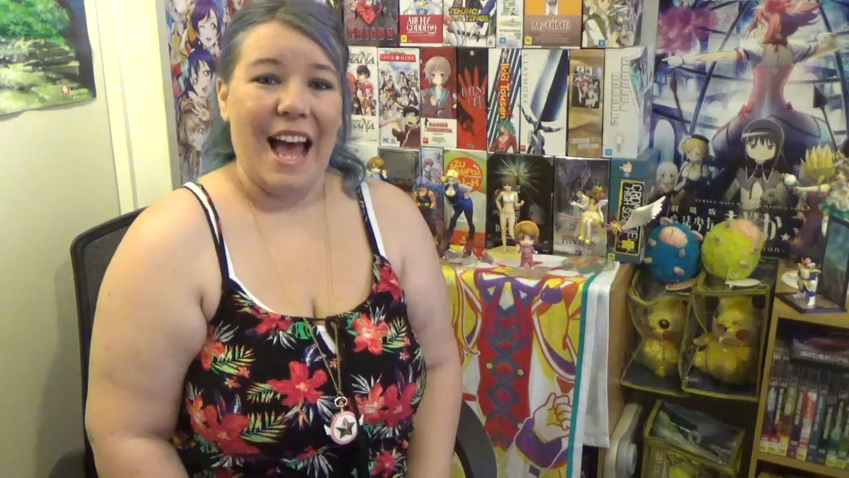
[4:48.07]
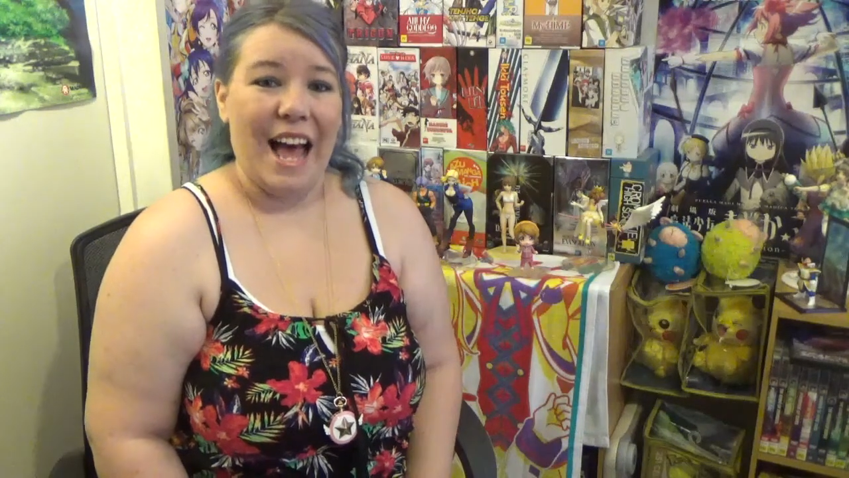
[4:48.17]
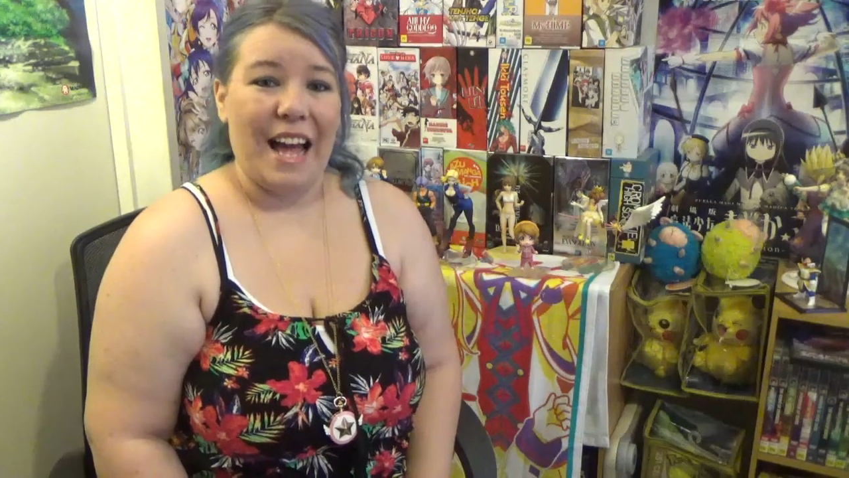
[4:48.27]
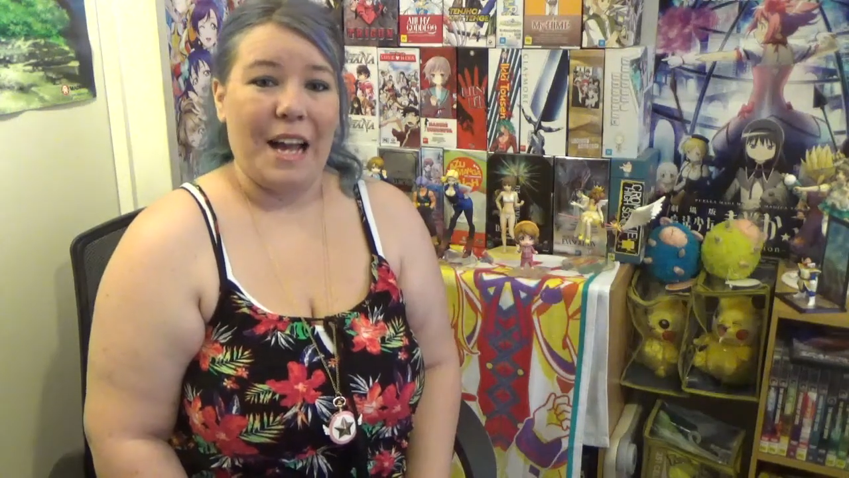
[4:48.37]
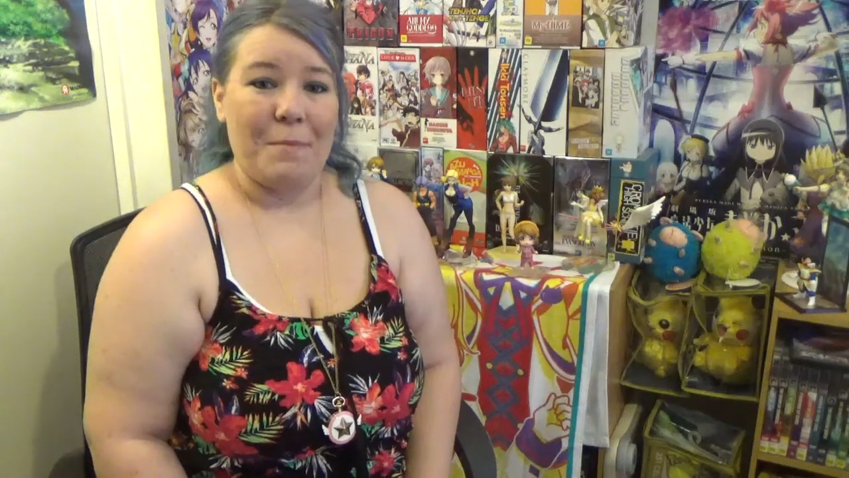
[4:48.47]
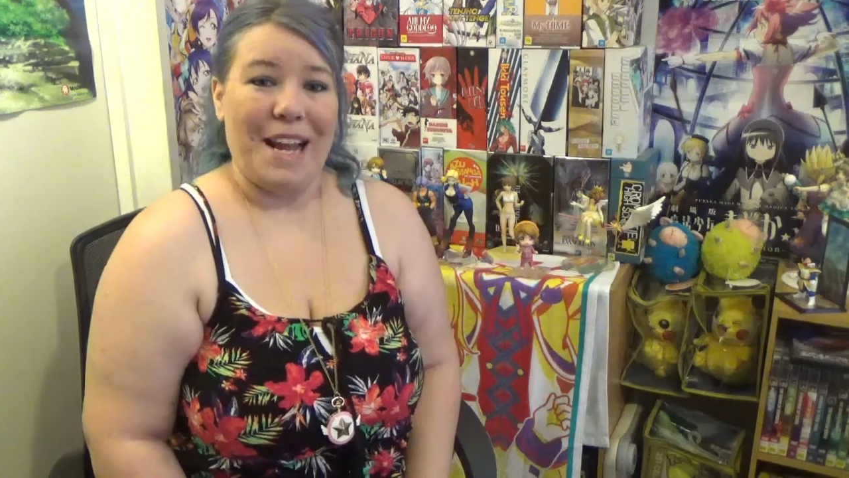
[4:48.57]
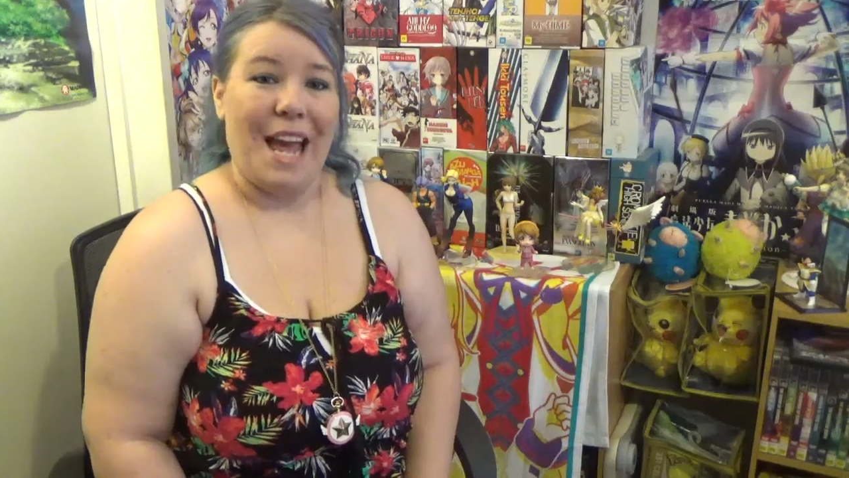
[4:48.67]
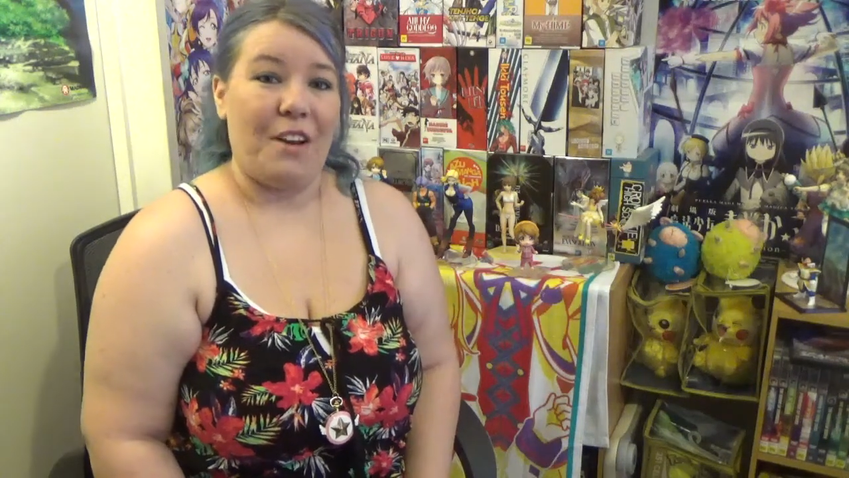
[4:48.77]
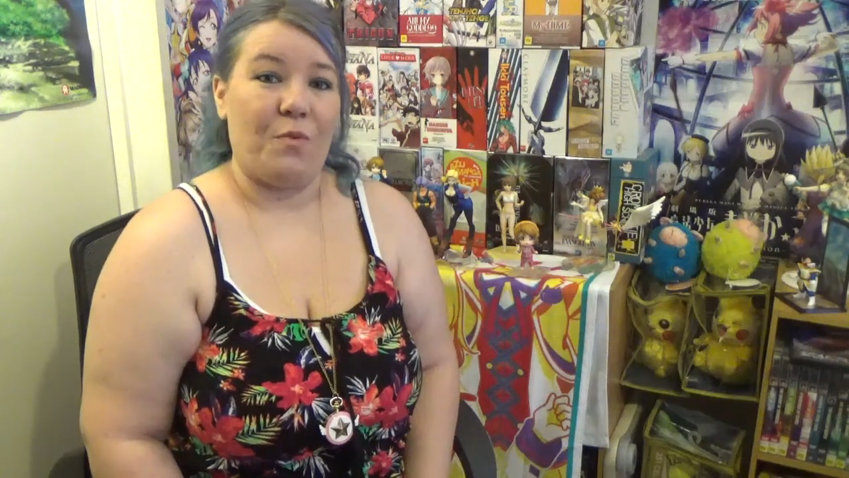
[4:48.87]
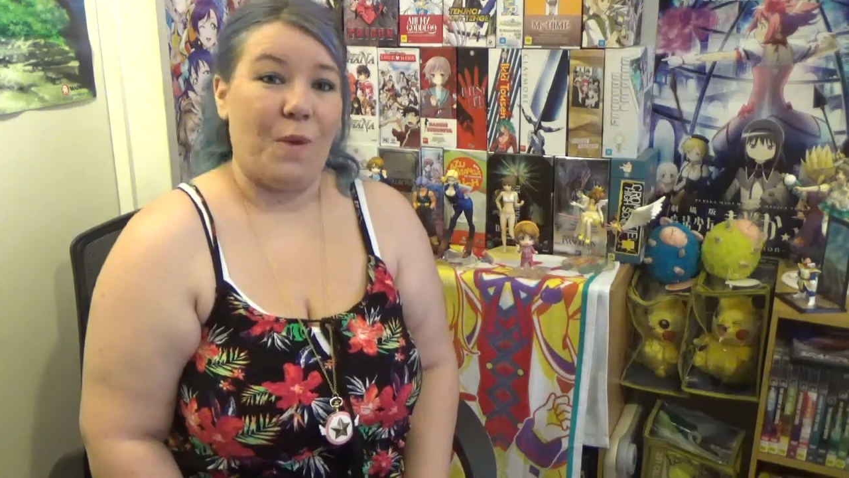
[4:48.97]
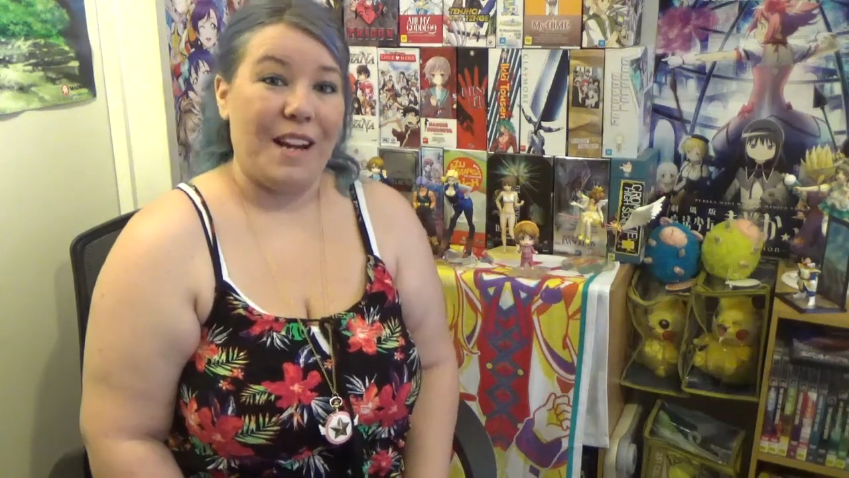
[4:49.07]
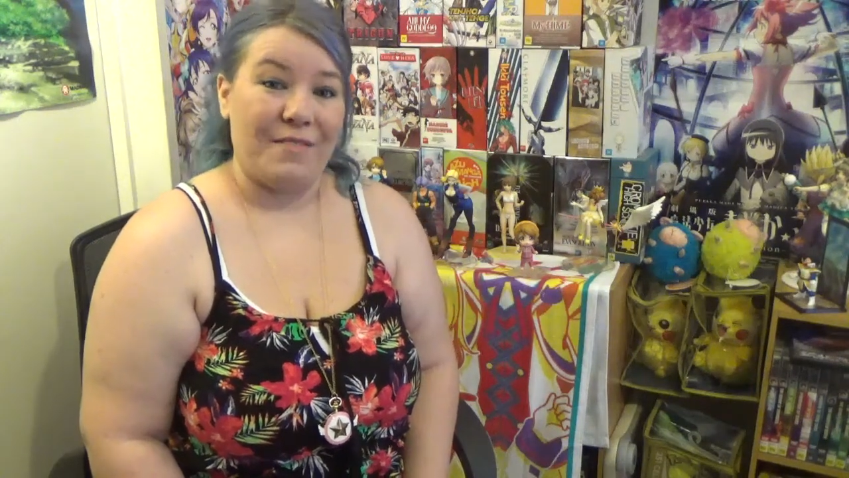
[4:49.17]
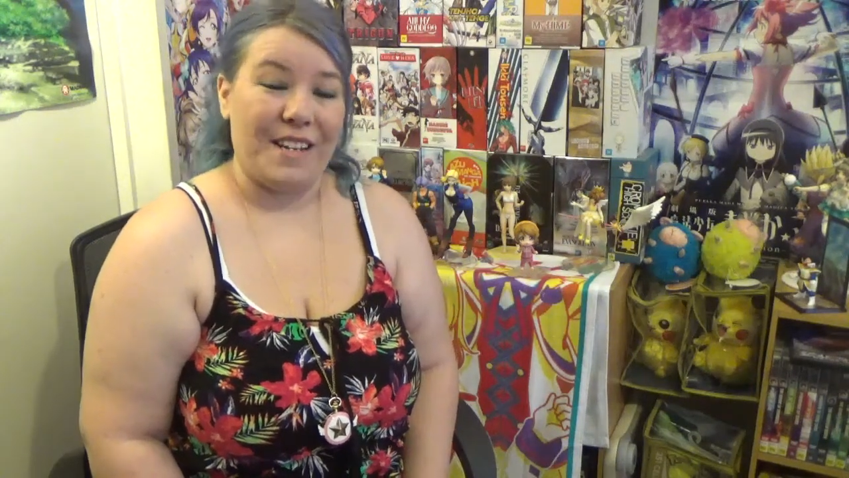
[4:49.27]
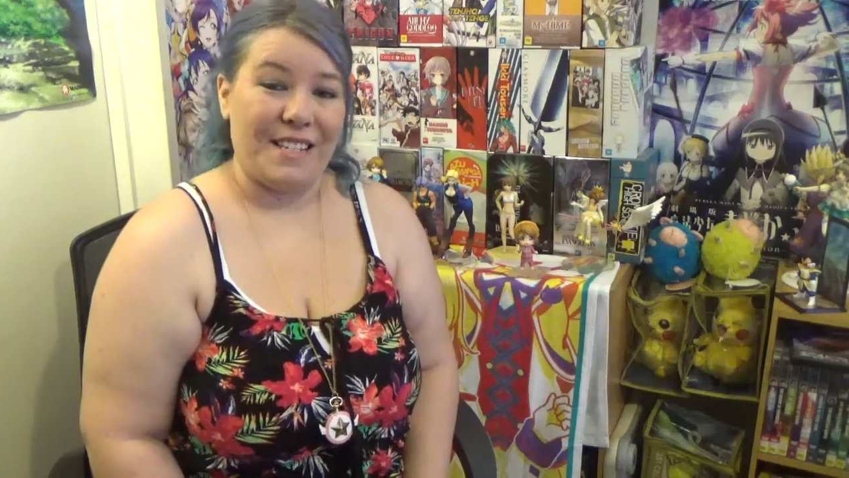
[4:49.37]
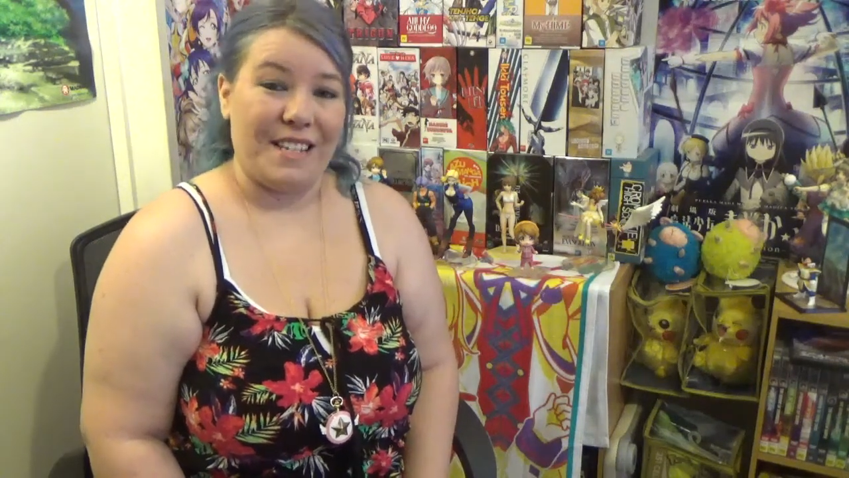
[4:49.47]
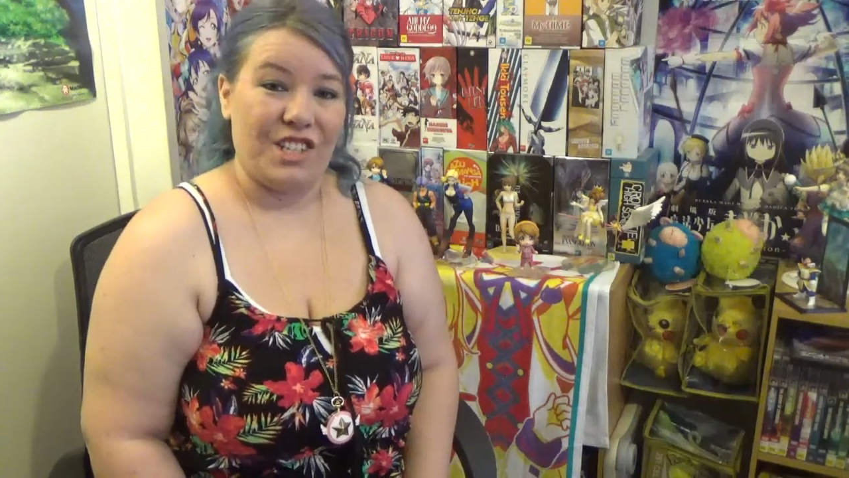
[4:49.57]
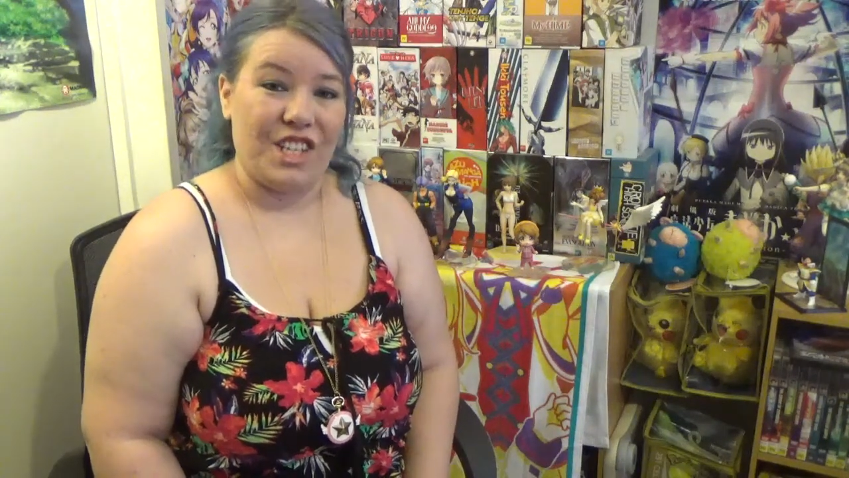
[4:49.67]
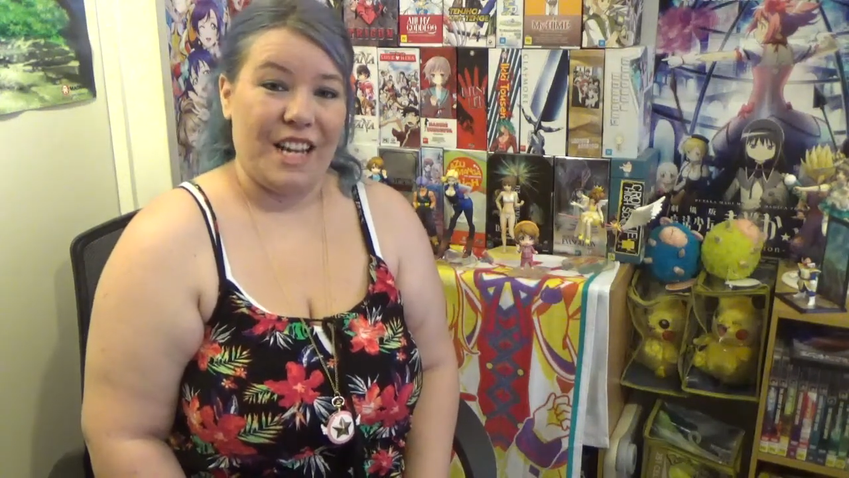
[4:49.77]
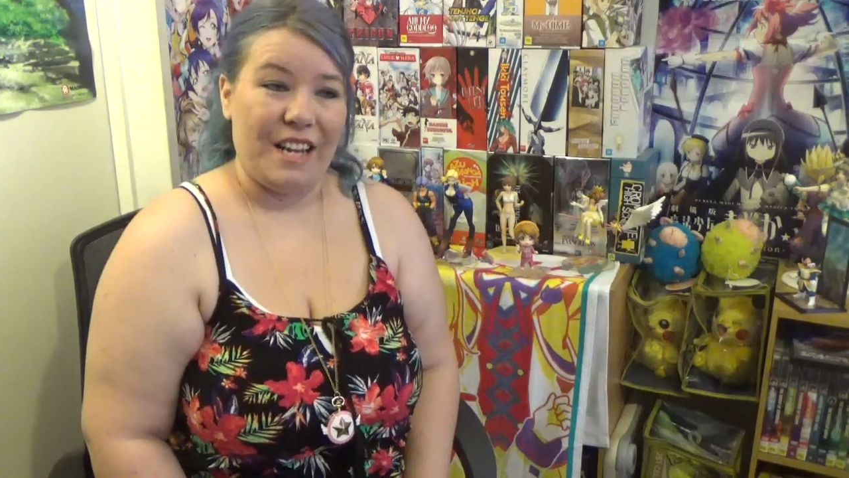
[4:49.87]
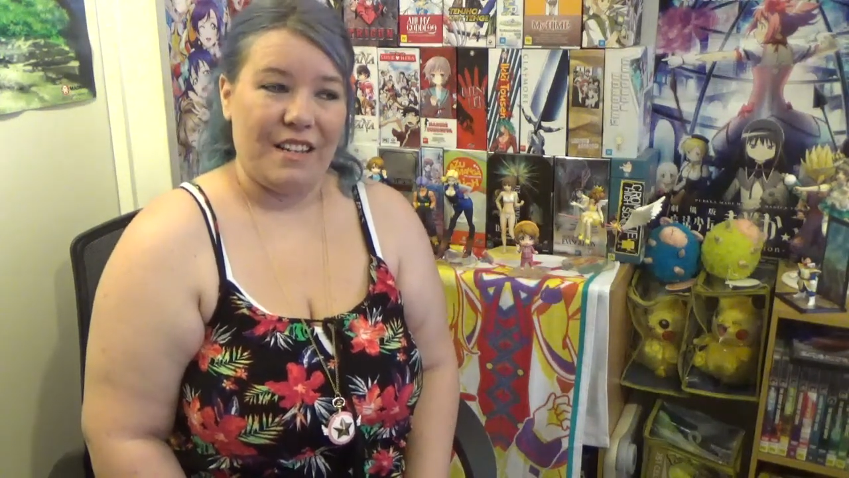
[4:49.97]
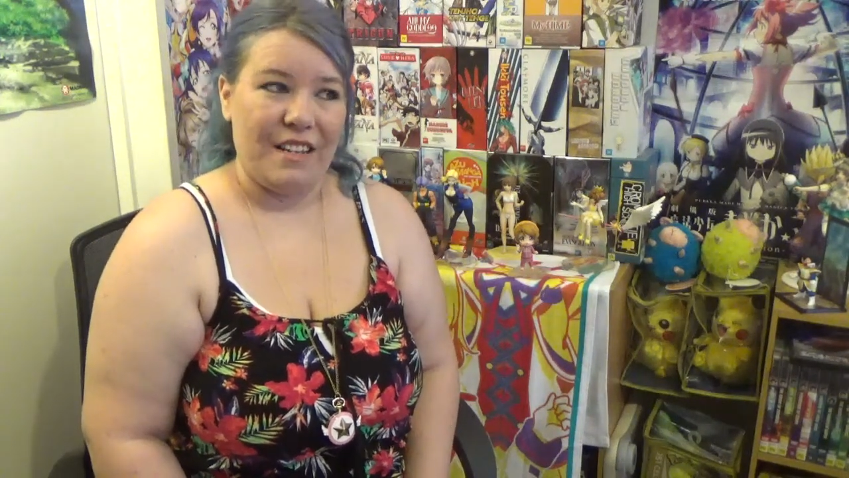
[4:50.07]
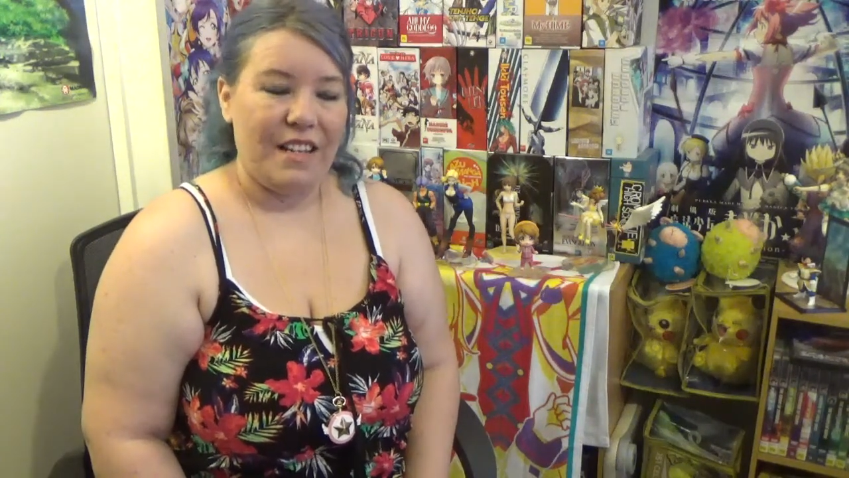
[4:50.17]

are coming out of Wonderfest this year.